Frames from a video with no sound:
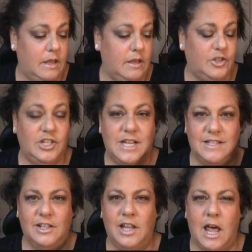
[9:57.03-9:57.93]
She
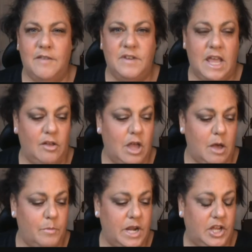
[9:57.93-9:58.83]
does a lot of nail
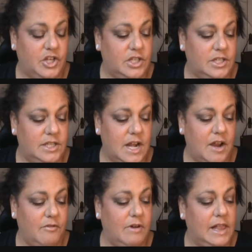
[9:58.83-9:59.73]
combinations that
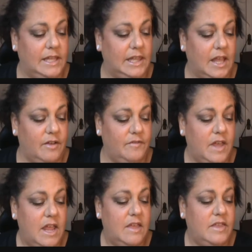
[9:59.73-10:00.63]
I really
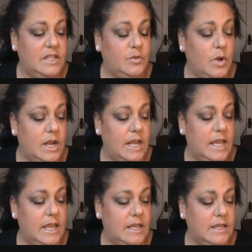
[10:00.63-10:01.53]
love. This one
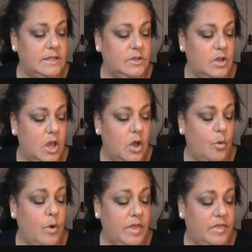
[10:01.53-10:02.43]
is
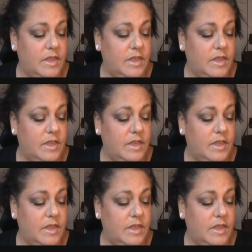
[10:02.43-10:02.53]
with